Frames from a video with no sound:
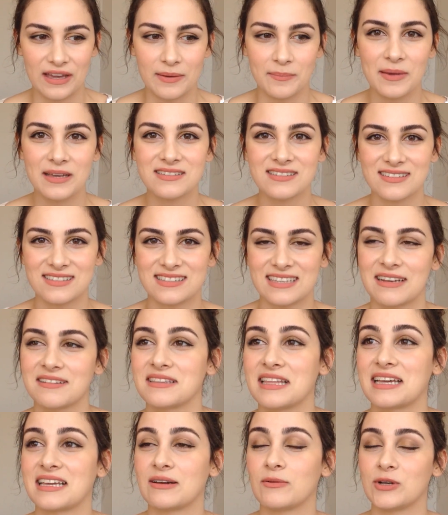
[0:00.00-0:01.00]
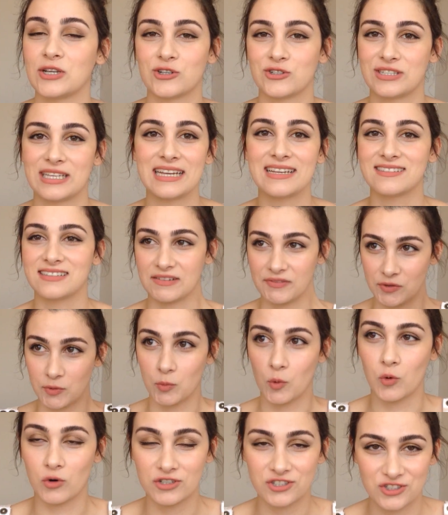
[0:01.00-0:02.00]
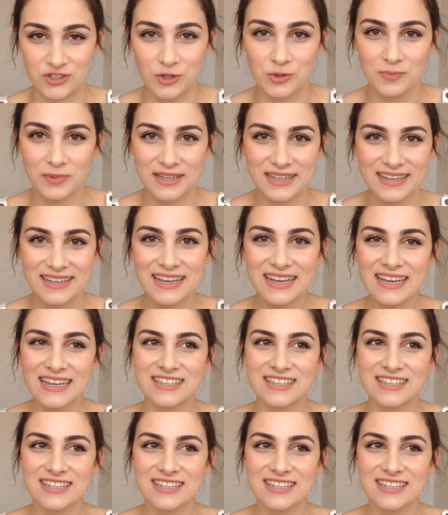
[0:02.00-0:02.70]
It makes it sound like what you're saying is even more stupid.